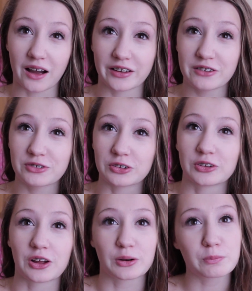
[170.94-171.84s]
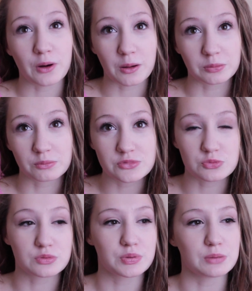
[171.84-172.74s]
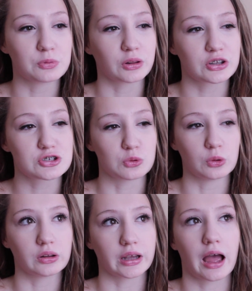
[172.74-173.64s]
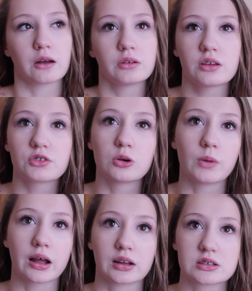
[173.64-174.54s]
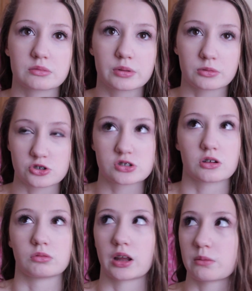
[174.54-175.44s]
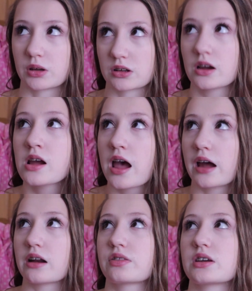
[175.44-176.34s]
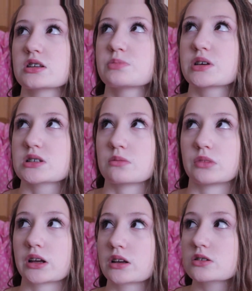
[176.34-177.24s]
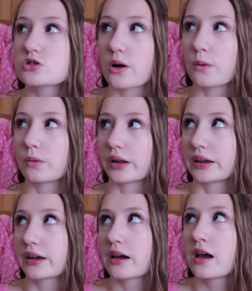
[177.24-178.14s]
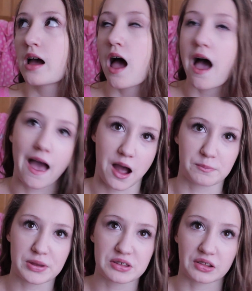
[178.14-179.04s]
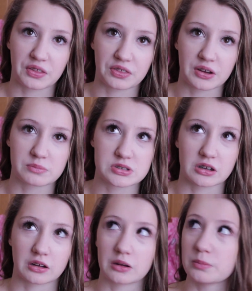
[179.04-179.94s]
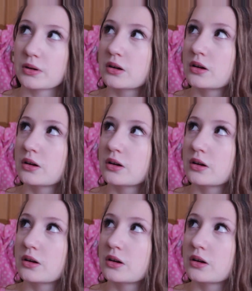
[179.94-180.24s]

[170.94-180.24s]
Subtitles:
I have a lot of problems with people at school. Like I don't even know why. Like some people just don't like me, and I think it's because I'm like so like happy that they think I'm stuck up,